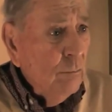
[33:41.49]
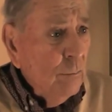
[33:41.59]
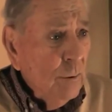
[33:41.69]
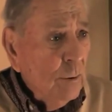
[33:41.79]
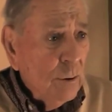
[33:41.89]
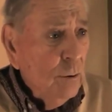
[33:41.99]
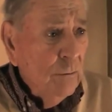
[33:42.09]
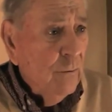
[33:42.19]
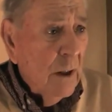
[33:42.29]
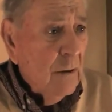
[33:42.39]
we weren't too
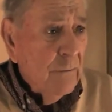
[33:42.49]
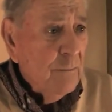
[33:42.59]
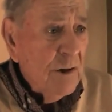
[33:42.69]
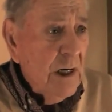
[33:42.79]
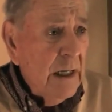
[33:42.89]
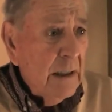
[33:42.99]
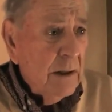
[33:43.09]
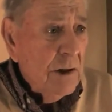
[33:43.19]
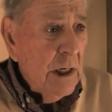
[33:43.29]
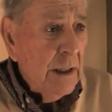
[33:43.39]
far from
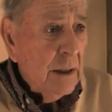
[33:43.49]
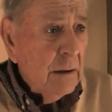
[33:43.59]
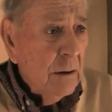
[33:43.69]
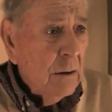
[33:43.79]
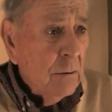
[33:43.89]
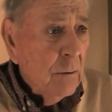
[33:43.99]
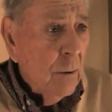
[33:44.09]
China, you know.